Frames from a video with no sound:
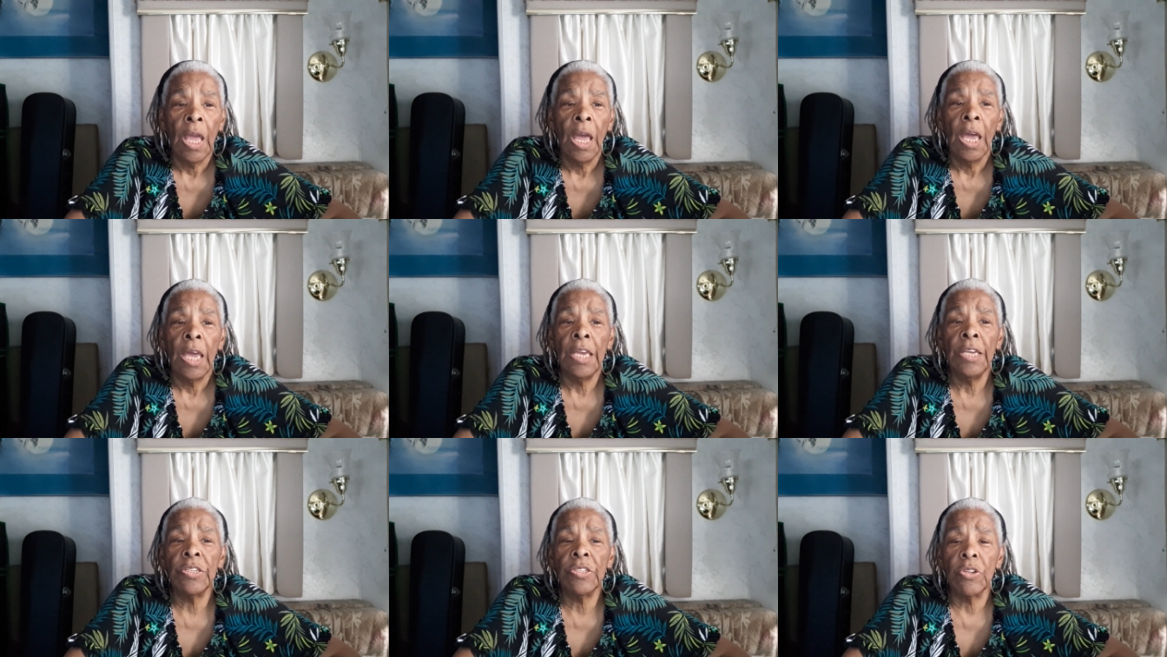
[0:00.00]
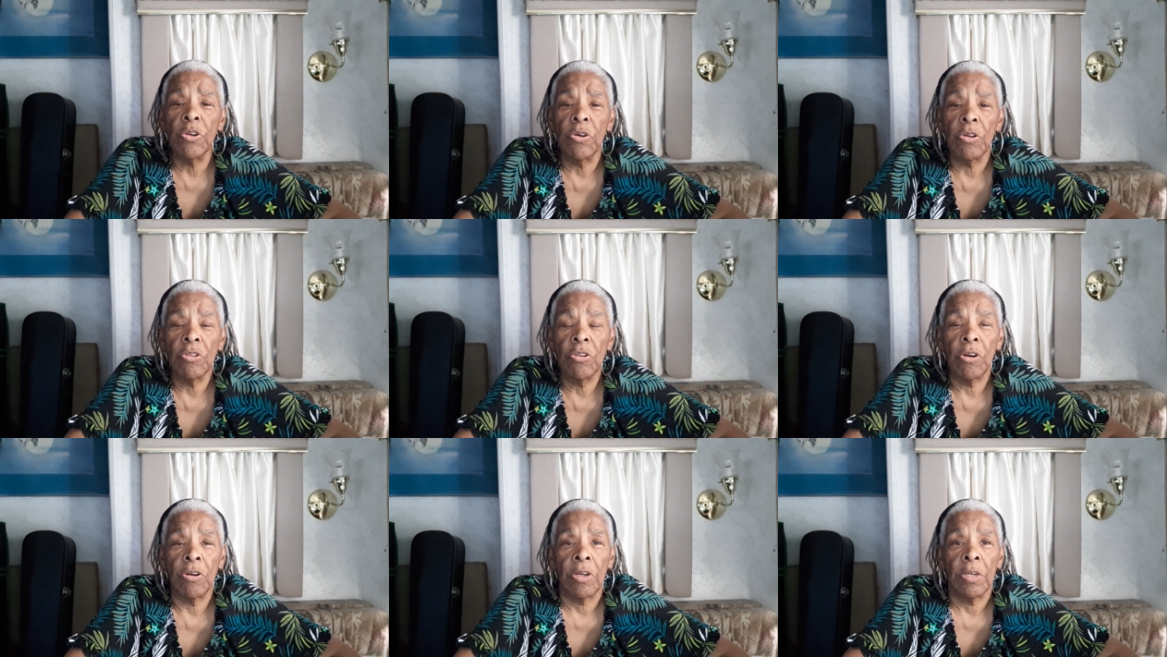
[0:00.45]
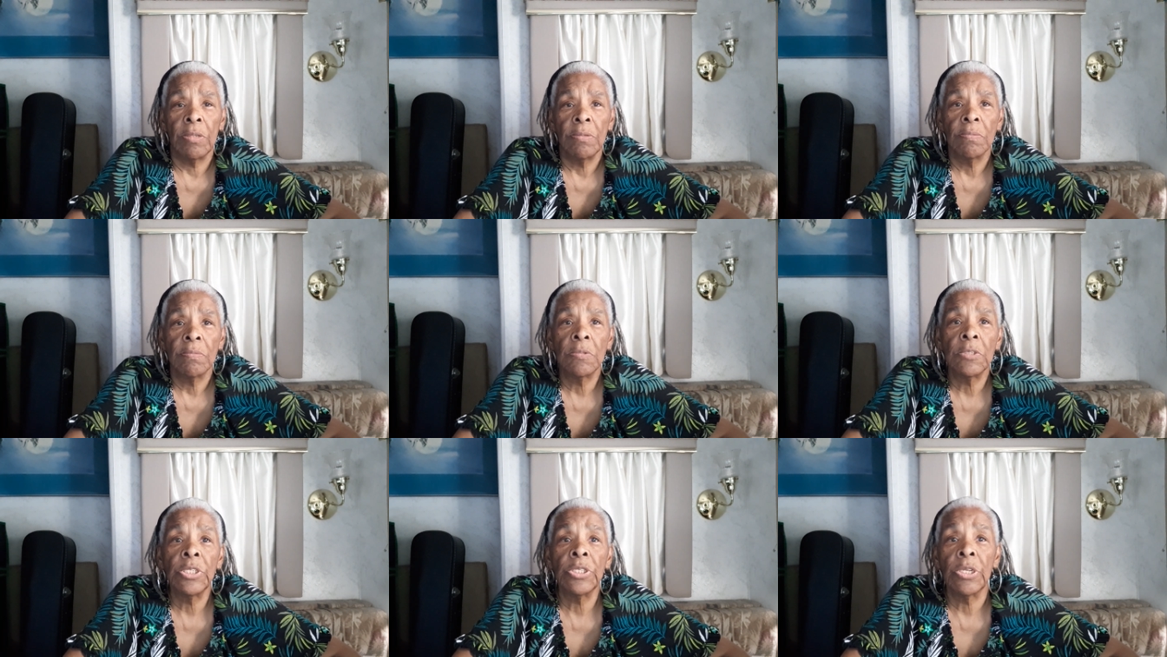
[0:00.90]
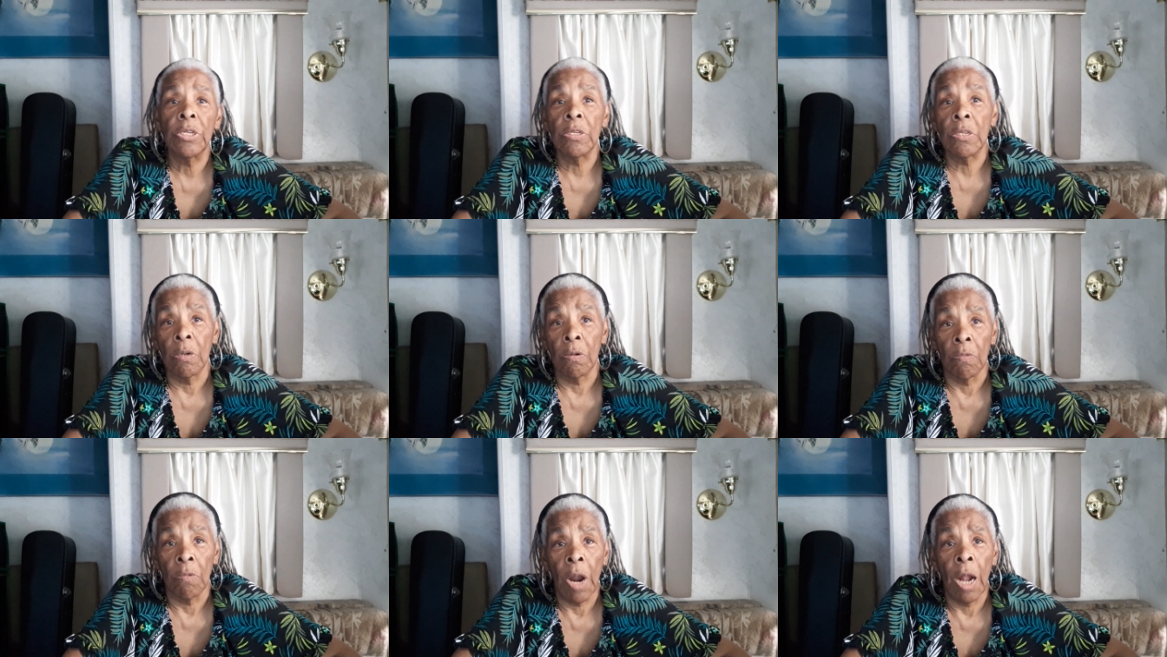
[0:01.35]
he's doing good. This is
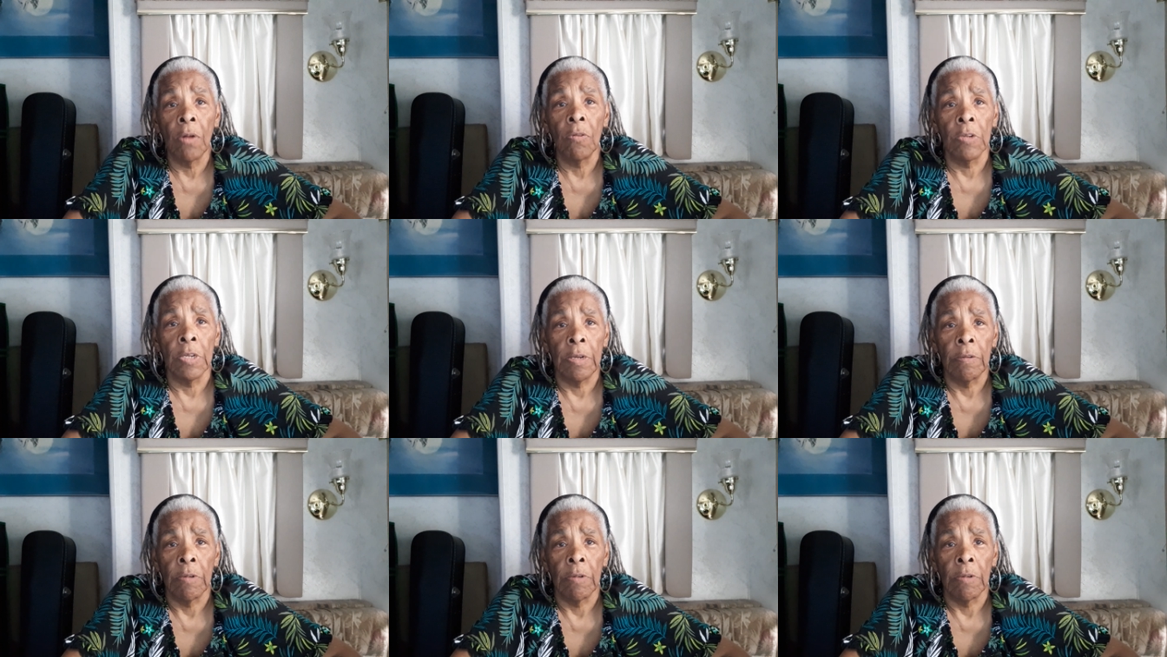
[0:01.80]
a Rowley